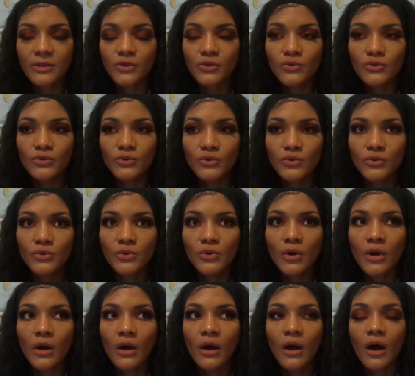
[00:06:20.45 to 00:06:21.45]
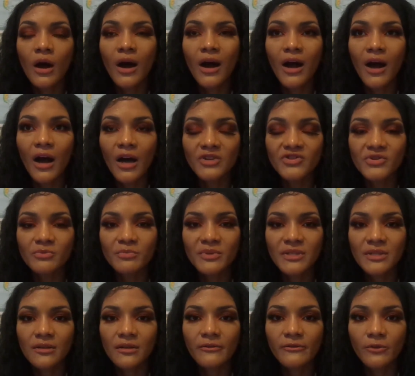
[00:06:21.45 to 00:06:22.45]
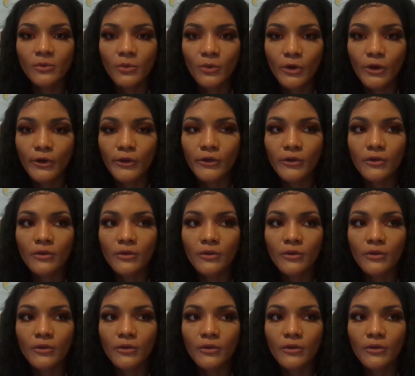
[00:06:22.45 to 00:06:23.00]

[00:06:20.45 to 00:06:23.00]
You do 100% of the work.